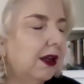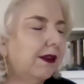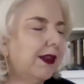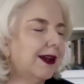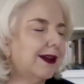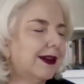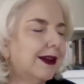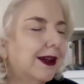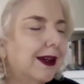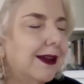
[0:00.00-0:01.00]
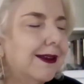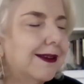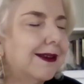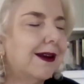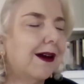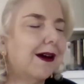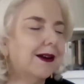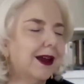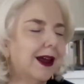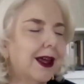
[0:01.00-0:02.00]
that is not